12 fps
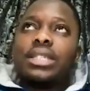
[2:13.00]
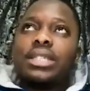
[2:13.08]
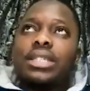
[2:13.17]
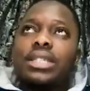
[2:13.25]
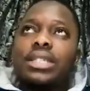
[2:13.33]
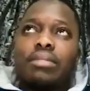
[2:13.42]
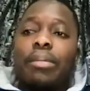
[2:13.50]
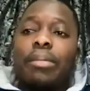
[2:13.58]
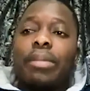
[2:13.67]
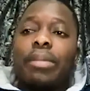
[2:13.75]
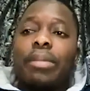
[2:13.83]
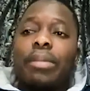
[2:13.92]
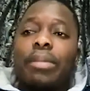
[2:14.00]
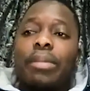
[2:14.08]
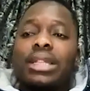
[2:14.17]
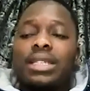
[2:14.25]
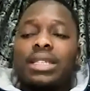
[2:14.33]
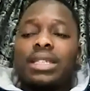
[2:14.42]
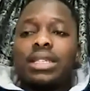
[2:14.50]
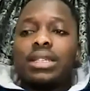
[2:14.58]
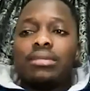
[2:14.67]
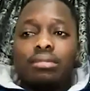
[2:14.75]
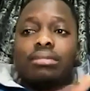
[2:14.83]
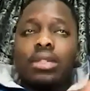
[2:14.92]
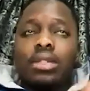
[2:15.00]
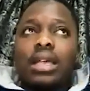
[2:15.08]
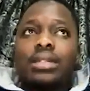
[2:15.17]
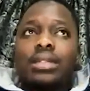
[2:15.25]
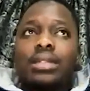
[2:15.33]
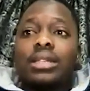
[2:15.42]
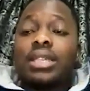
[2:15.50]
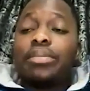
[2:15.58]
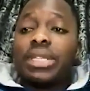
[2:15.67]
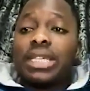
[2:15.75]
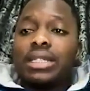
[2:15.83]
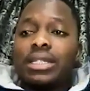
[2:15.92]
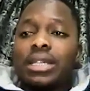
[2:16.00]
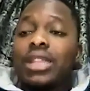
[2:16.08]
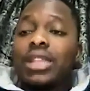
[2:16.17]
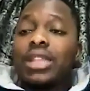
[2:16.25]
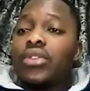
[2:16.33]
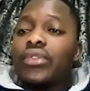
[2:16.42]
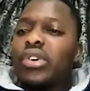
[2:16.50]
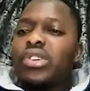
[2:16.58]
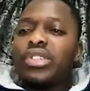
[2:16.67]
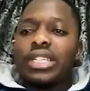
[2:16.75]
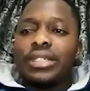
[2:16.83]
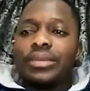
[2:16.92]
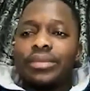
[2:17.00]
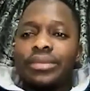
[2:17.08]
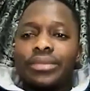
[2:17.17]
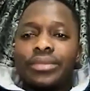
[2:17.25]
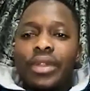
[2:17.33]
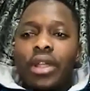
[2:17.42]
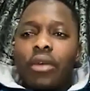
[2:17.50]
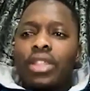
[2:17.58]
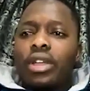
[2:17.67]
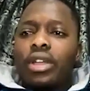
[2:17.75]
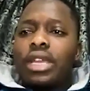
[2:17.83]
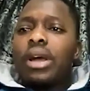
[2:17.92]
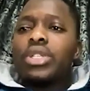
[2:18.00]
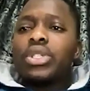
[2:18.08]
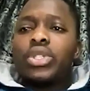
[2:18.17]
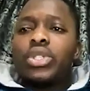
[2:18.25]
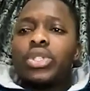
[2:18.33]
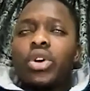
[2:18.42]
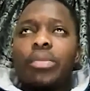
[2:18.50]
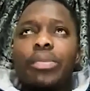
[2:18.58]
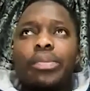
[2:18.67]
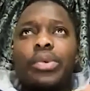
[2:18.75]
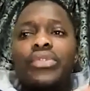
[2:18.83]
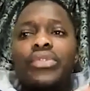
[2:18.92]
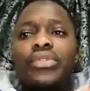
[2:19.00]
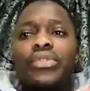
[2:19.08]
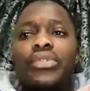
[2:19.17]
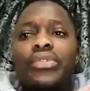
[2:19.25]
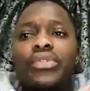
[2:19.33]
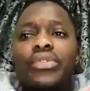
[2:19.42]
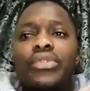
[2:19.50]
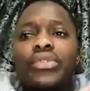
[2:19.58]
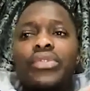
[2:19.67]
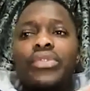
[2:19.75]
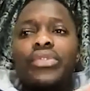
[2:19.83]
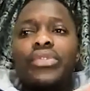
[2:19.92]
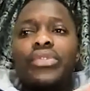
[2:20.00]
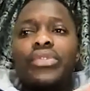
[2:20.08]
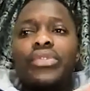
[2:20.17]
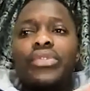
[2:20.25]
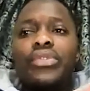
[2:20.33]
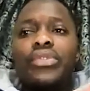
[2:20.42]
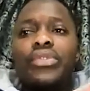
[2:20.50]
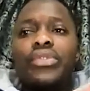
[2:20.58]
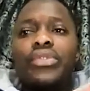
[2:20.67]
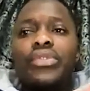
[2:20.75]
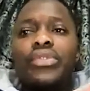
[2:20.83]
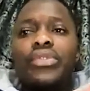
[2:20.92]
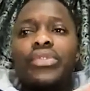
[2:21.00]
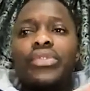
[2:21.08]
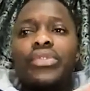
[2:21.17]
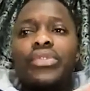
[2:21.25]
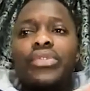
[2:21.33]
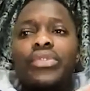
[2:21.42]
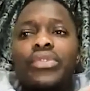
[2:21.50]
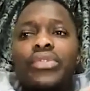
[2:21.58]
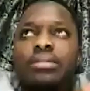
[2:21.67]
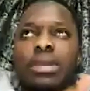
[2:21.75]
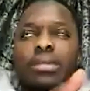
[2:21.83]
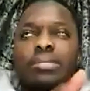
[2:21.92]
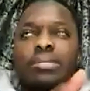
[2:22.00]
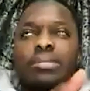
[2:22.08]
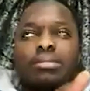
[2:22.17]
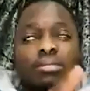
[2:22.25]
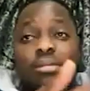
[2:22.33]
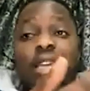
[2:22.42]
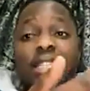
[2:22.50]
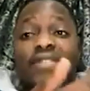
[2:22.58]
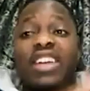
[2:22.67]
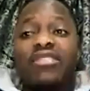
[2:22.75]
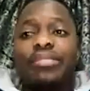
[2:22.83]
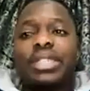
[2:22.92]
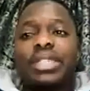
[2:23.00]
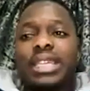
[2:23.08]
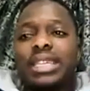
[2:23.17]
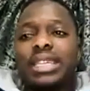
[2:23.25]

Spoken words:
my party at 60% out of 100. When talking about job provision, I will rate my party as 85%.